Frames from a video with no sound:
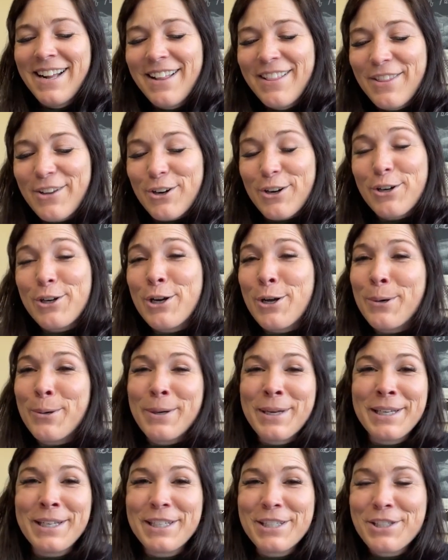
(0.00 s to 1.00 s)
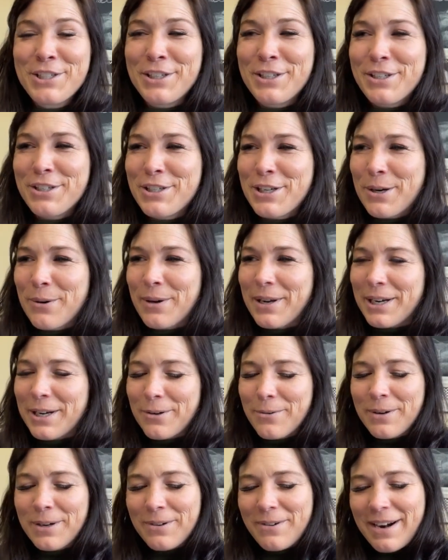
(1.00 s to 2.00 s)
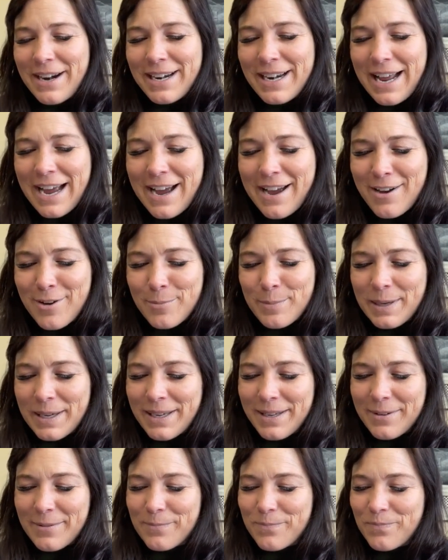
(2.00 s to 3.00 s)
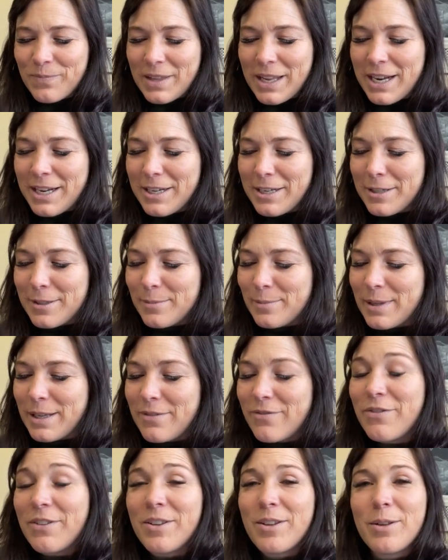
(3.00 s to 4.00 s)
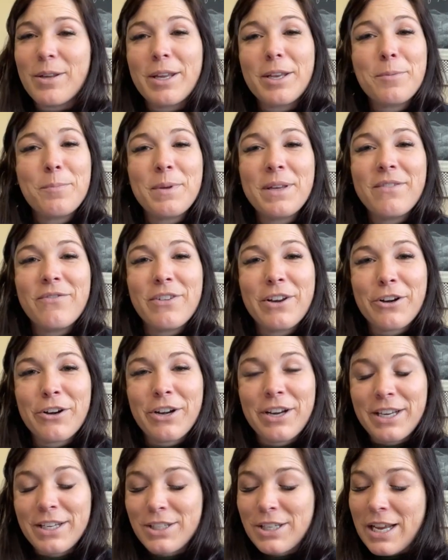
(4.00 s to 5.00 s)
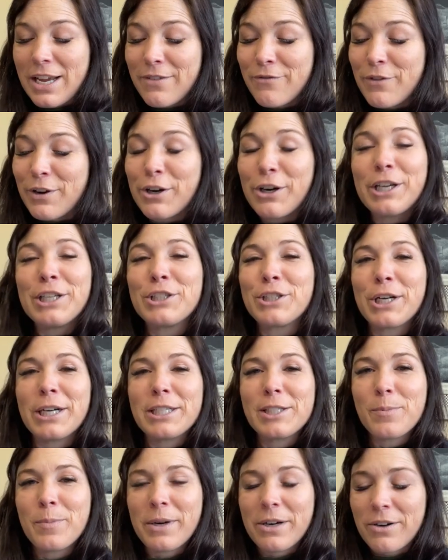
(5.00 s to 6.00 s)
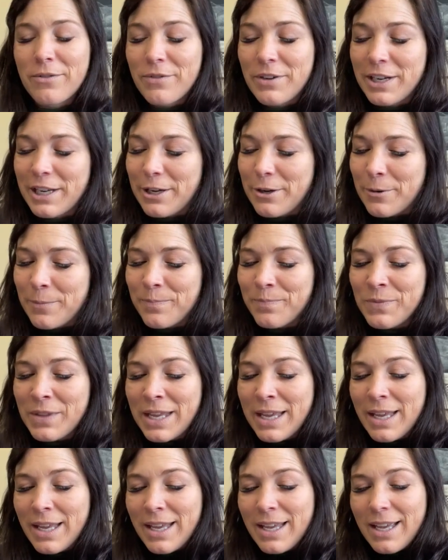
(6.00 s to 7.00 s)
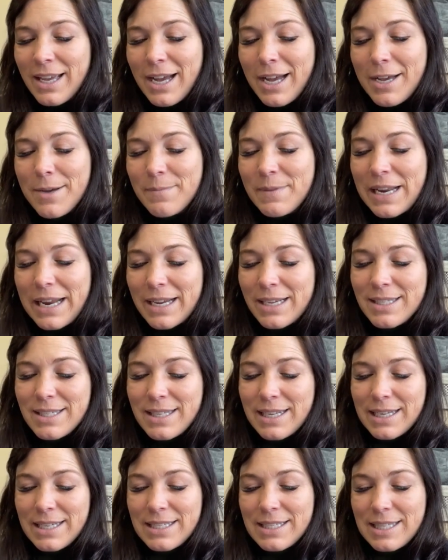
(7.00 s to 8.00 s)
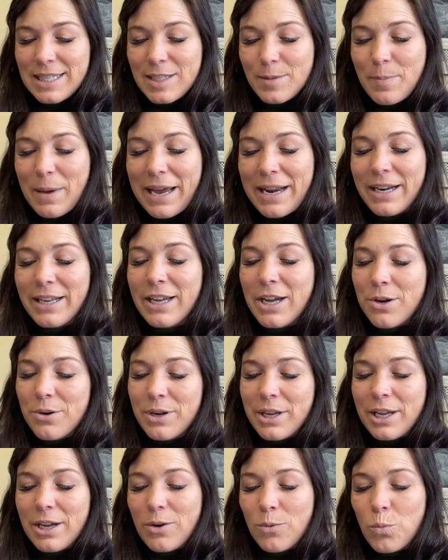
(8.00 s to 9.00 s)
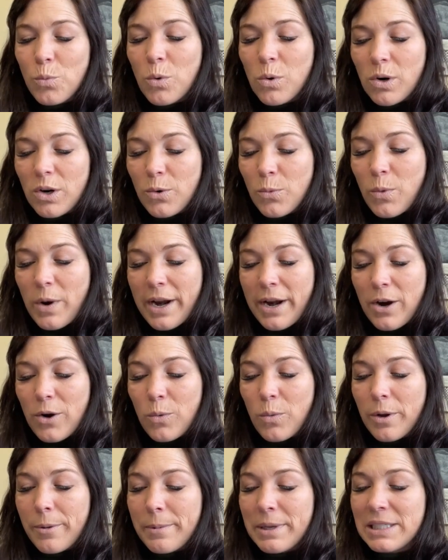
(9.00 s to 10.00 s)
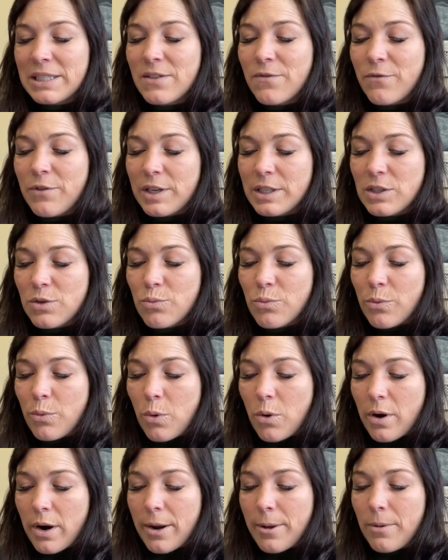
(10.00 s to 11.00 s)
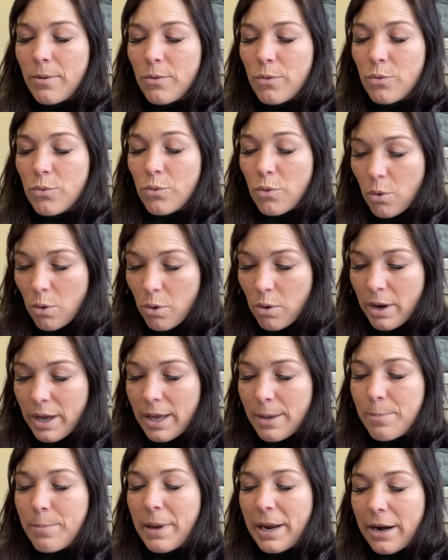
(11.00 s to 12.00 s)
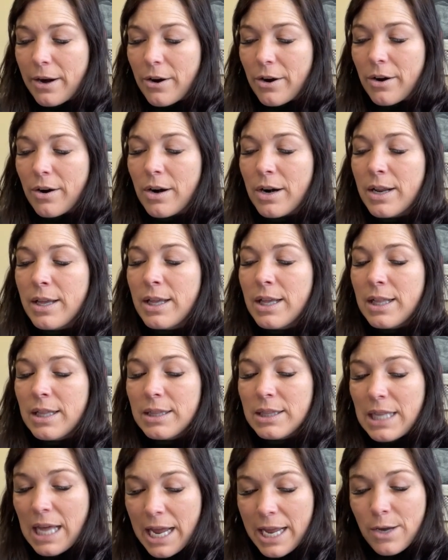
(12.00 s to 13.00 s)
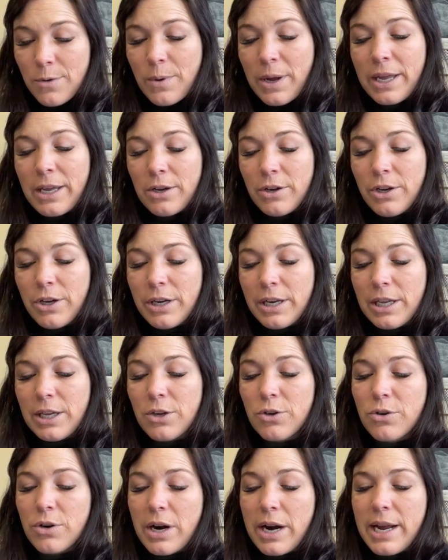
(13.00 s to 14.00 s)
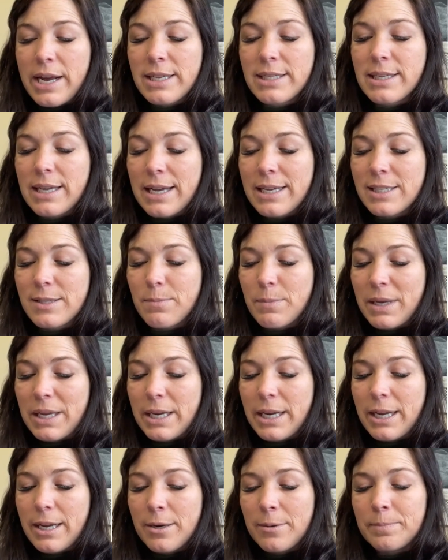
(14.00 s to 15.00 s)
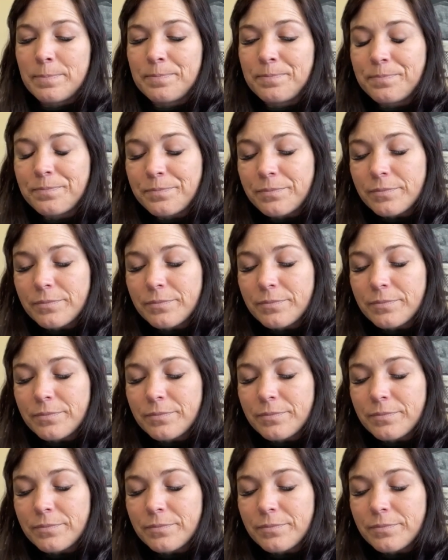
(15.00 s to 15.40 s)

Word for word: They're in no condition to show anyone right now, but um, it'd be it'd be very a very transparent video. Um, next is this Patagonia Worn Wear Women's Fitzroy Roy, Roy Bear Lightweight Hoodie, gray, size medium.